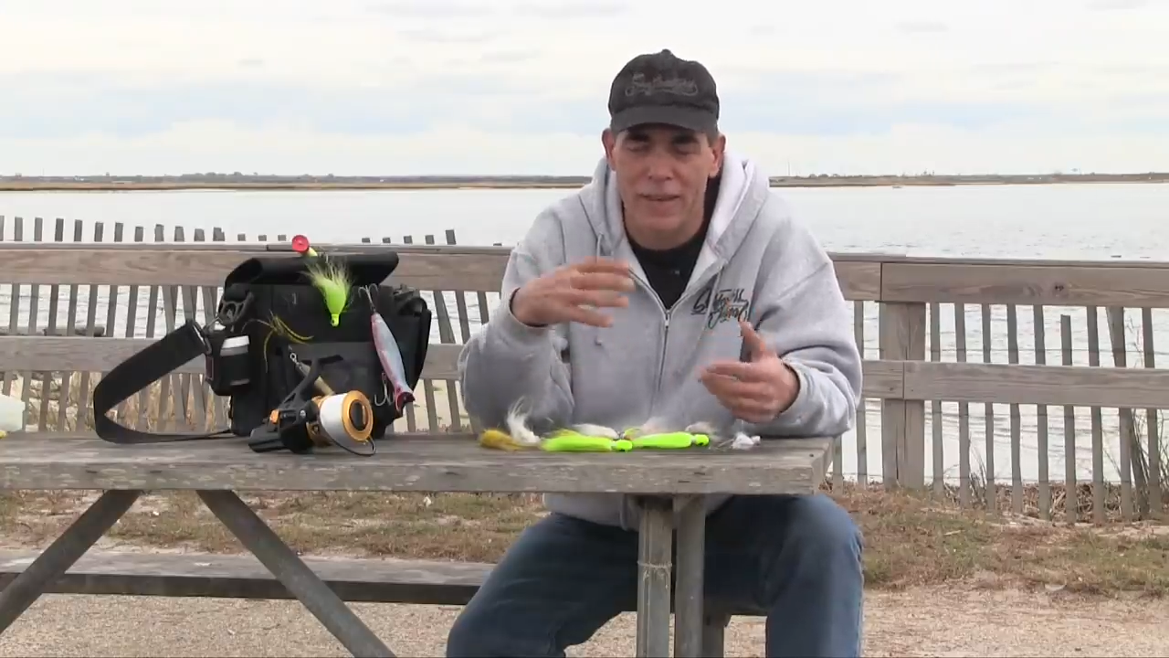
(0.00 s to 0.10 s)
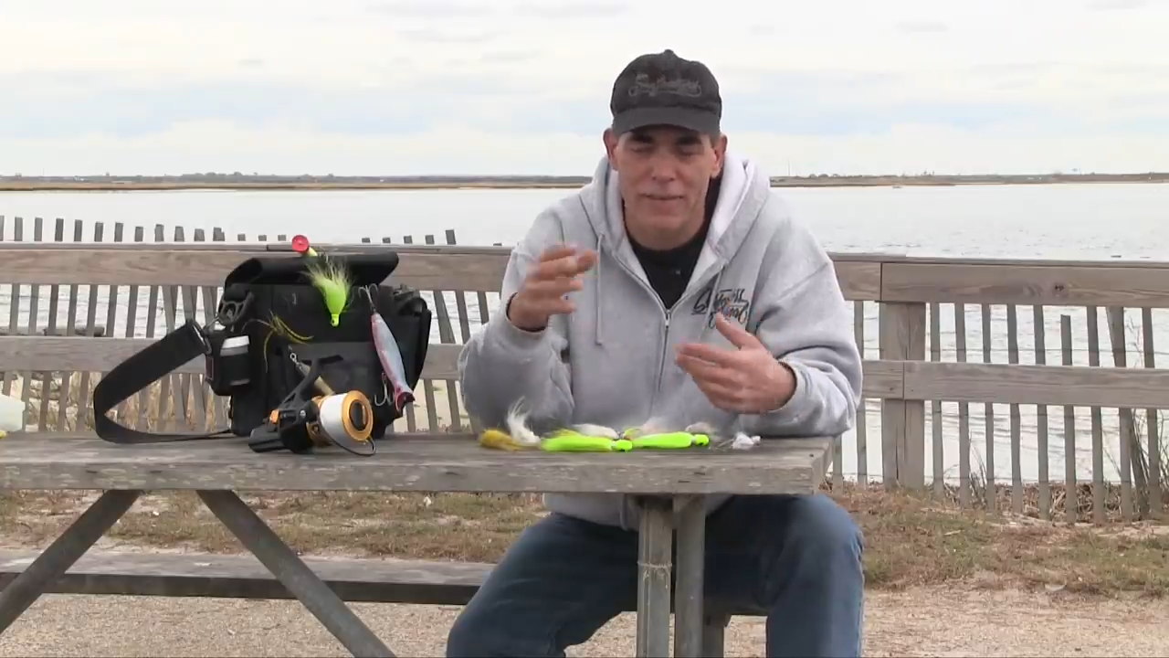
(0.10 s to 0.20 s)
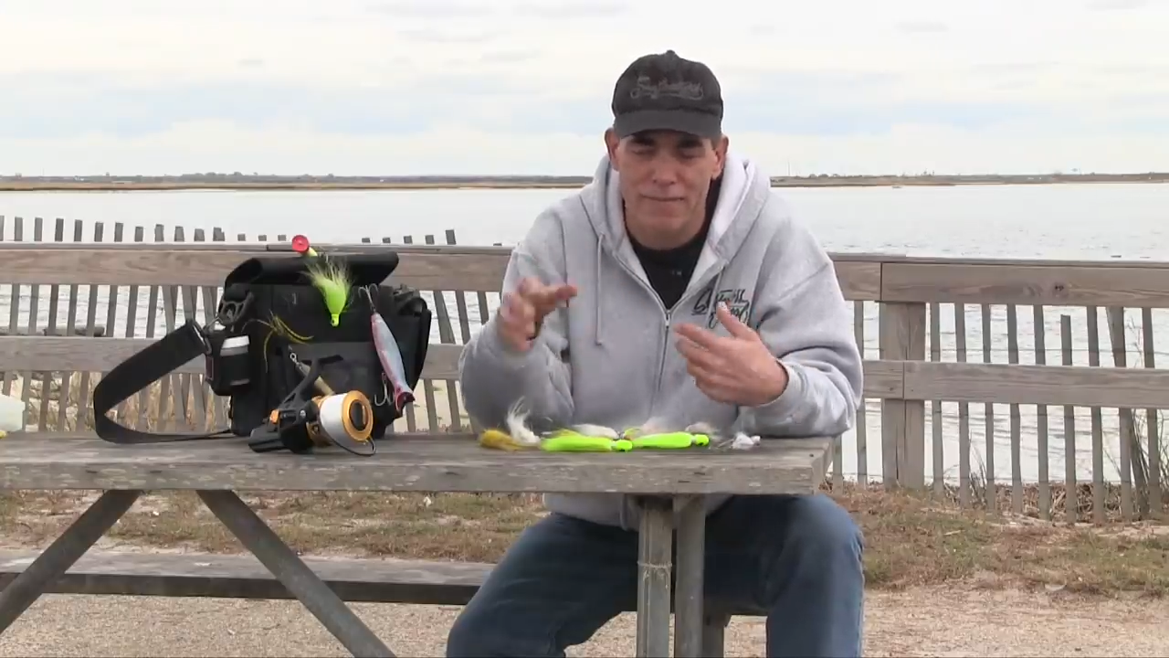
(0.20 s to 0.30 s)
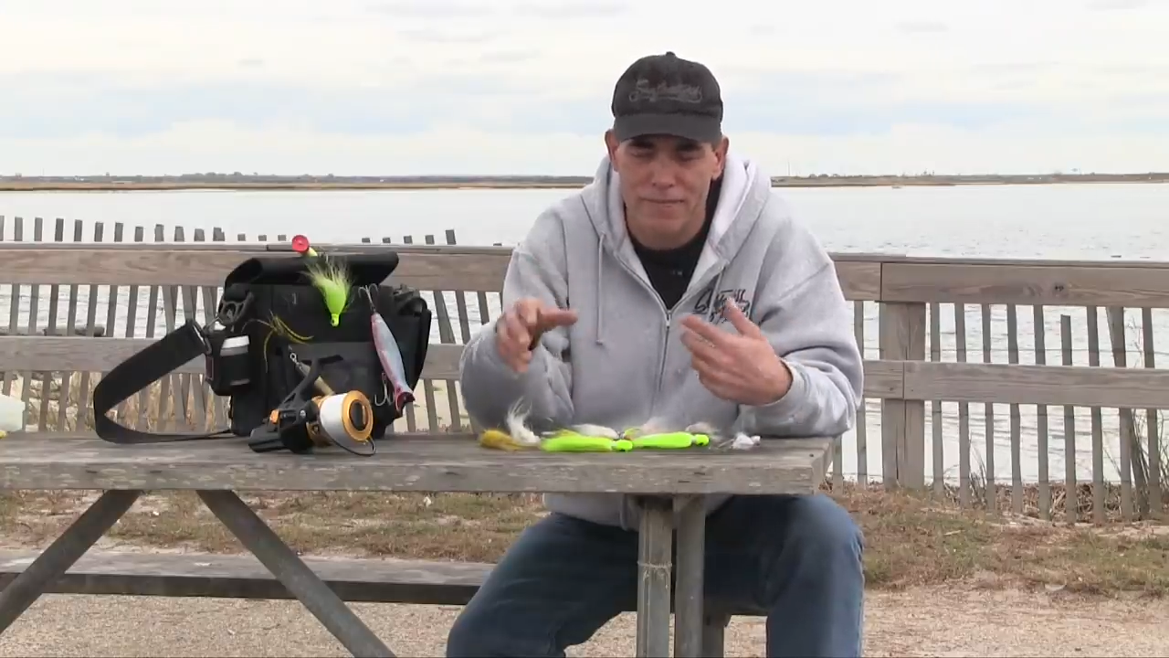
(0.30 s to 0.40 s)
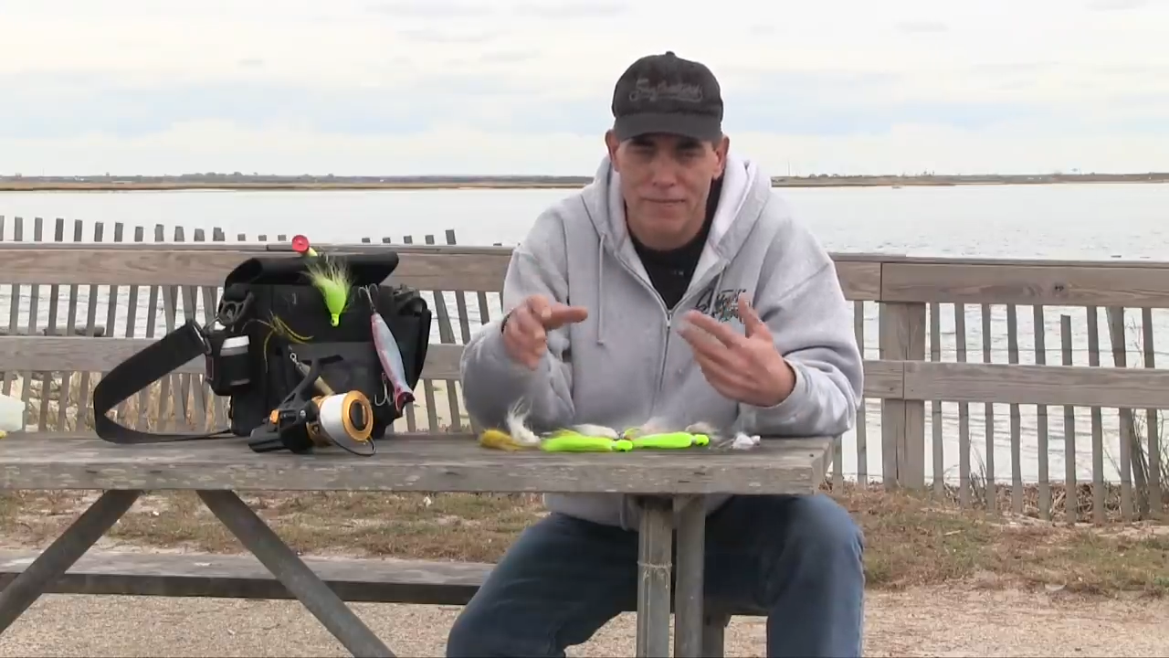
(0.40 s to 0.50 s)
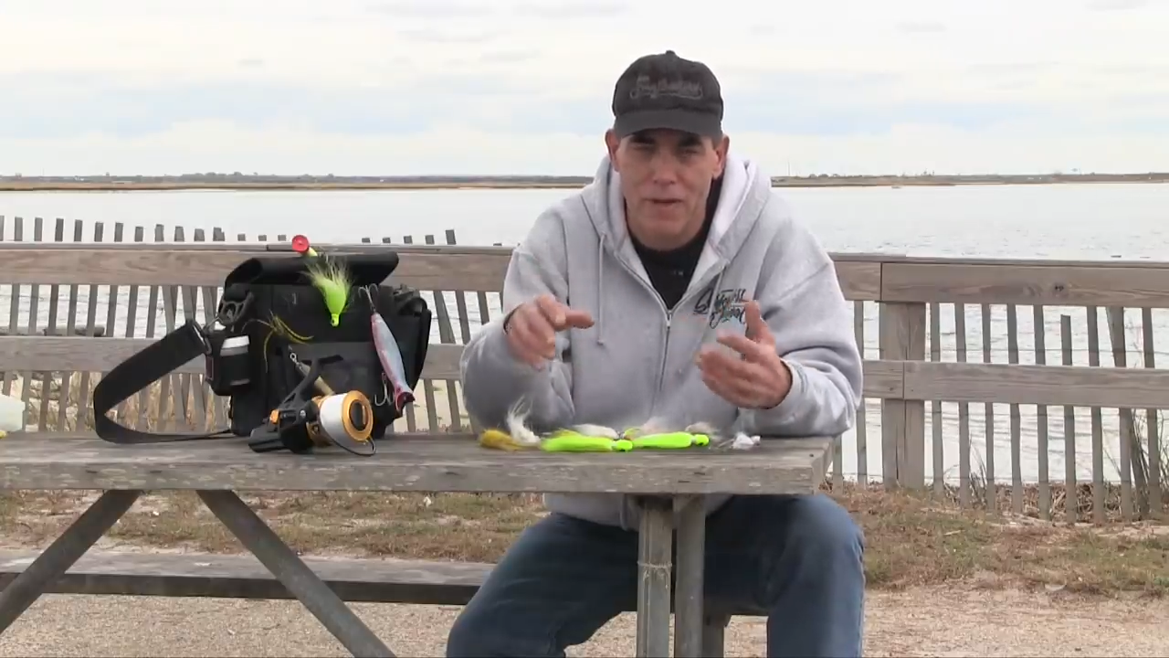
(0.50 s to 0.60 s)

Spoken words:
than